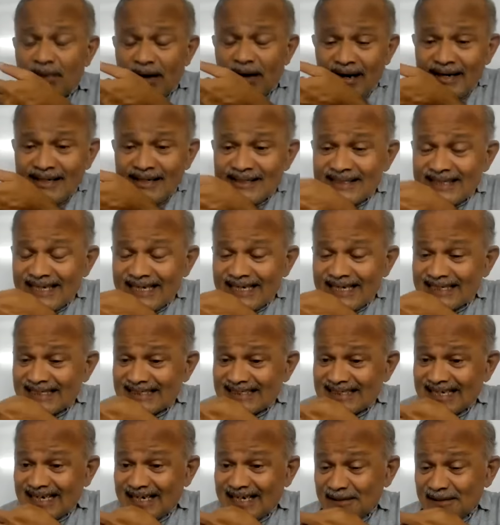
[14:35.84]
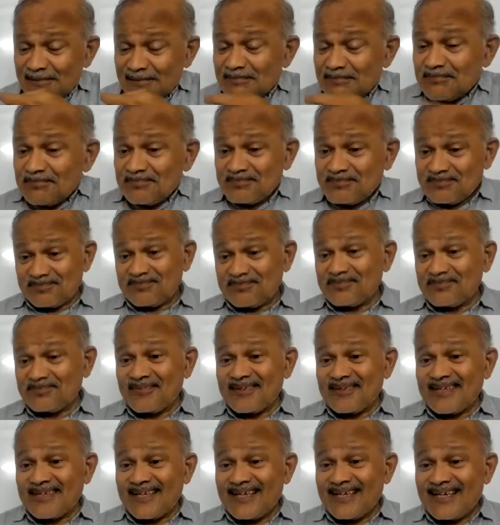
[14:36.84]
by the enzyme,
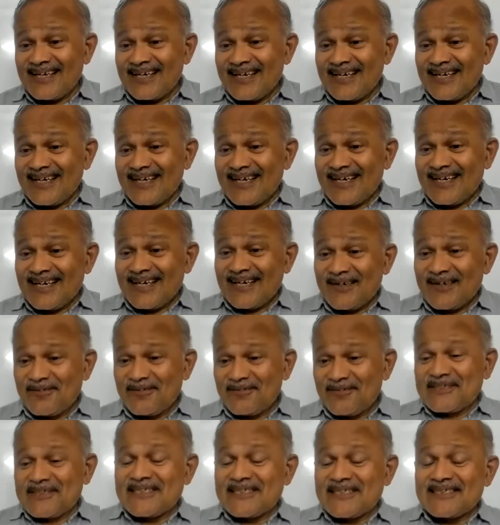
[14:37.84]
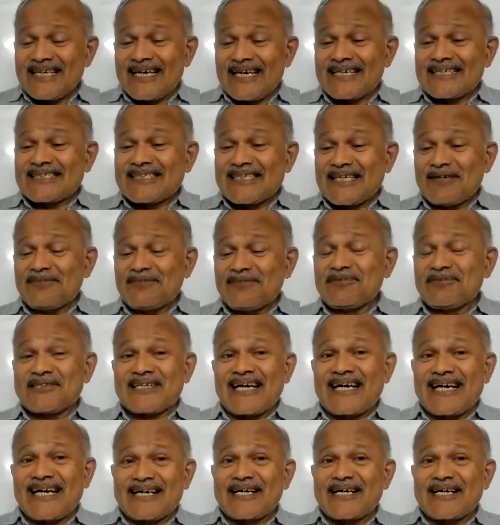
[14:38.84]
which is the enzyme which
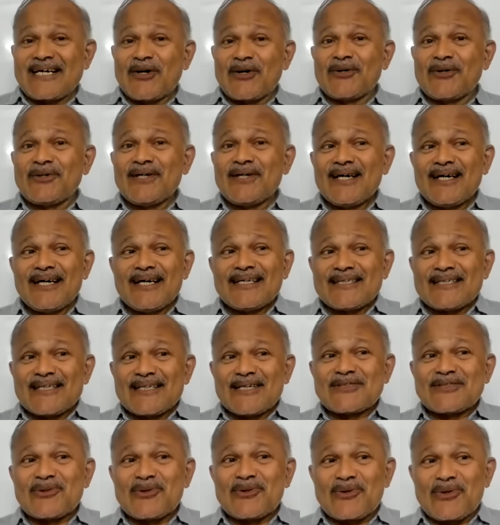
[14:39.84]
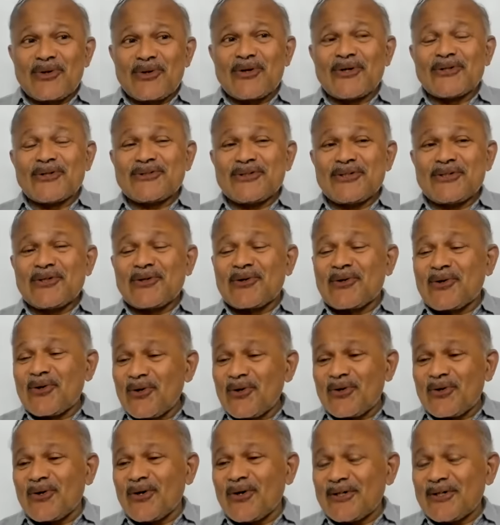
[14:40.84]
carry out the sucrose into
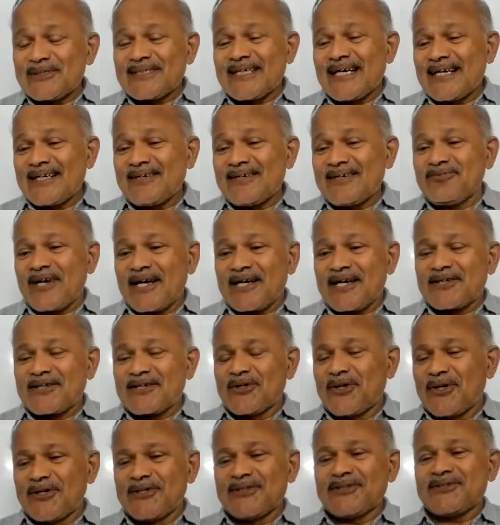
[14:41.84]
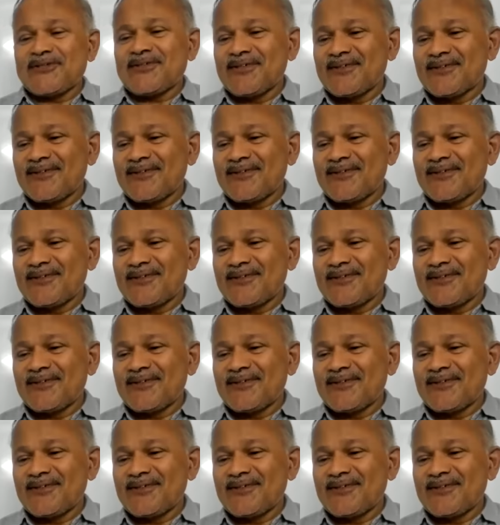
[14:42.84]
glucose and fructose.